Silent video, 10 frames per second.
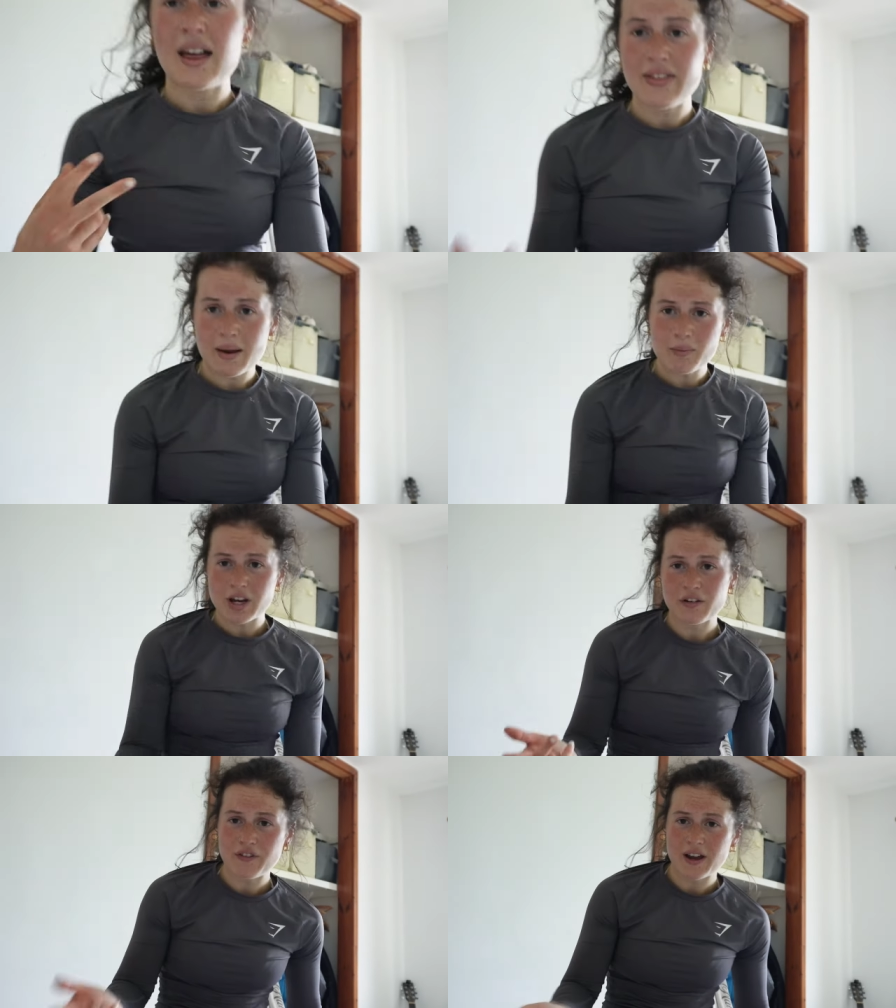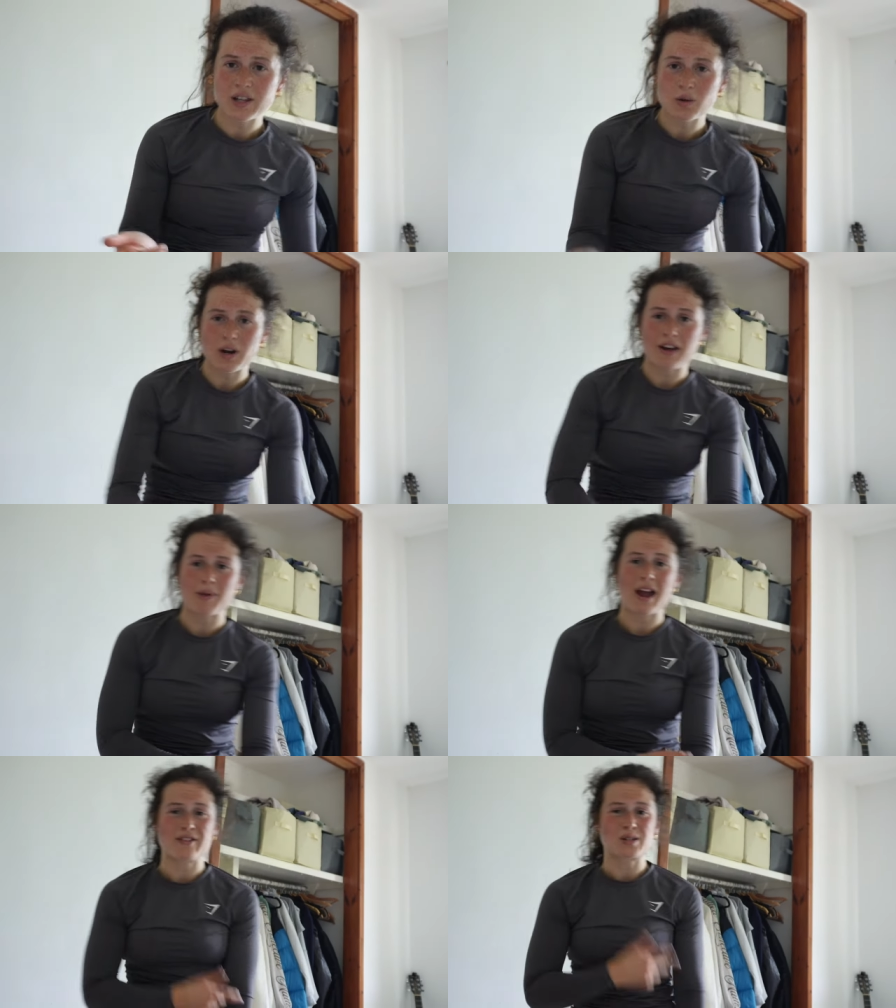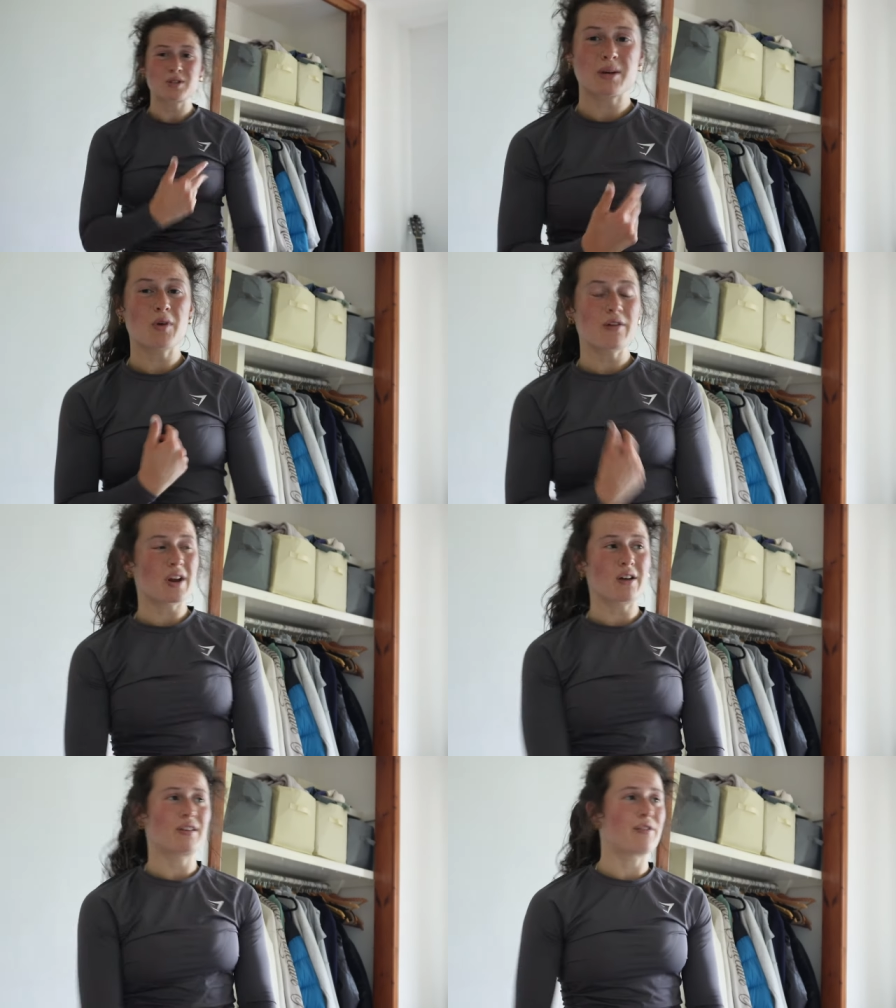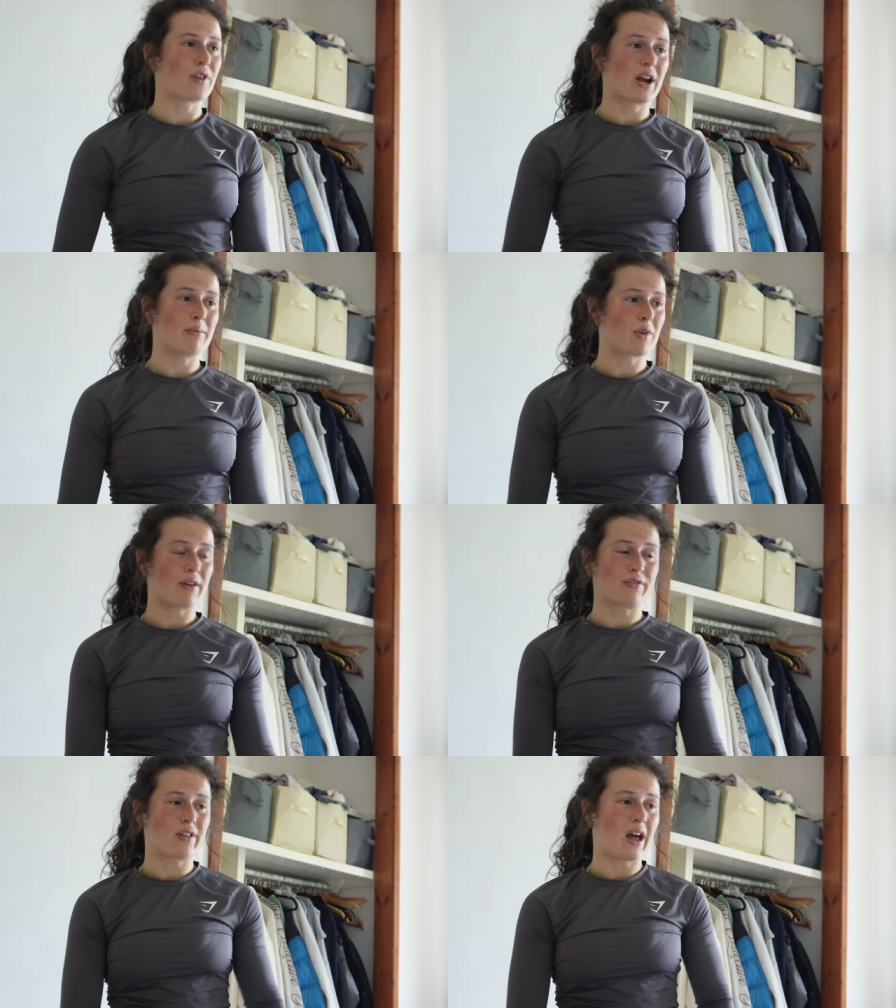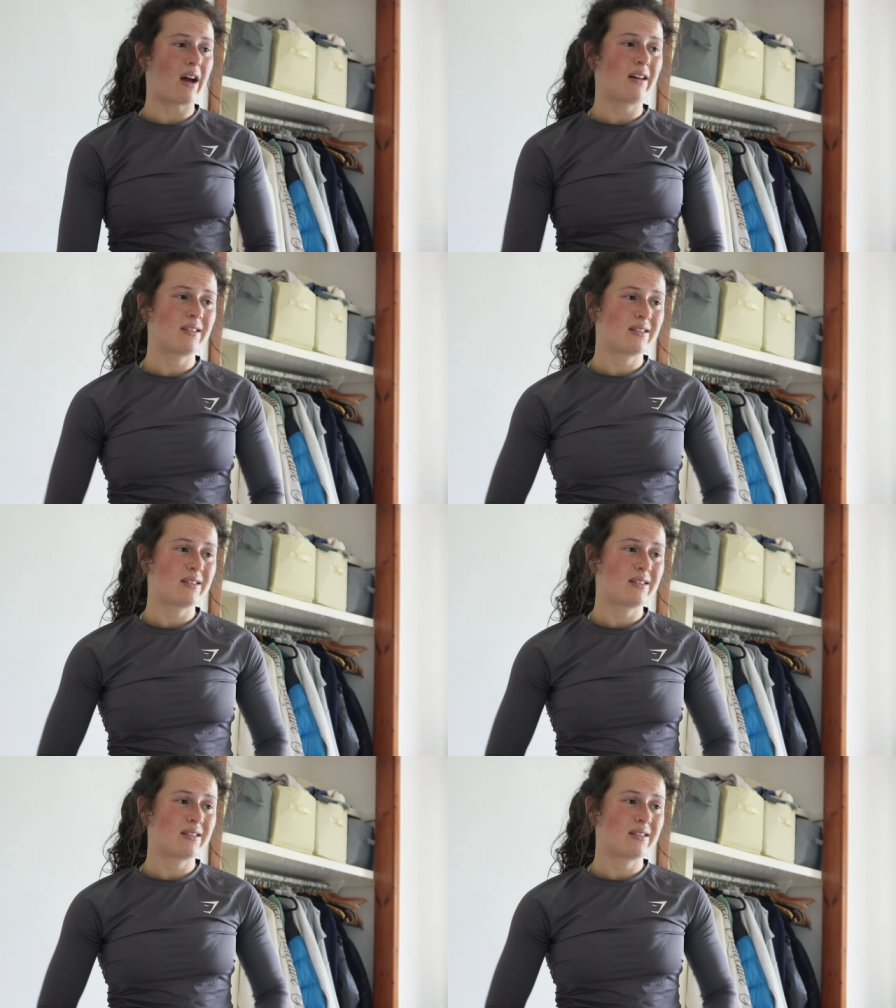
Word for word: and then we can finally go and have breakfast, which I'm not even hungry for anymore after that. I